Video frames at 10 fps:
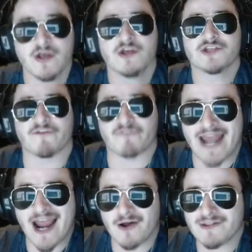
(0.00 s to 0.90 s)
So for
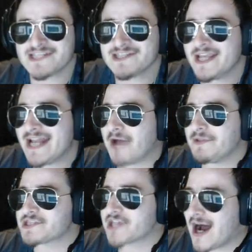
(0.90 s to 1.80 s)
now, let's look at how
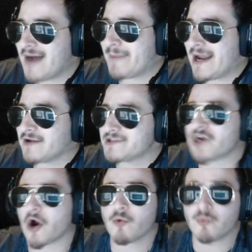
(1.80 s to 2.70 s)
these compounds
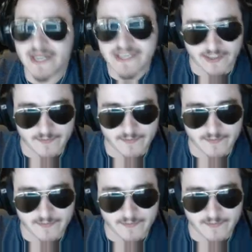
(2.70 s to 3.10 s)
are written.